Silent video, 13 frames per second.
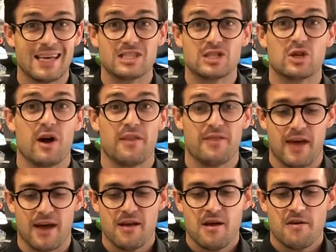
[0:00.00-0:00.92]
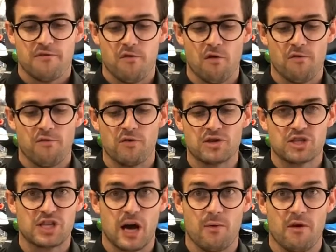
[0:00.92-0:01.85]
inside that forefoot
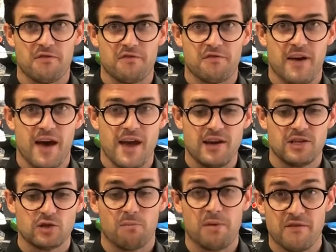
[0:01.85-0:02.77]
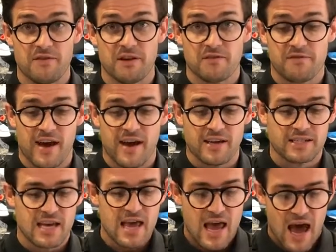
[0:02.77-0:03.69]
toe-off phase or pivoting
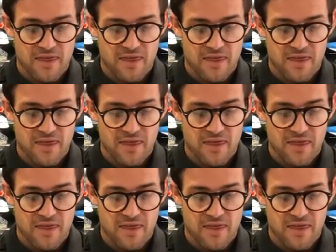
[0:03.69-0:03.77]
phase.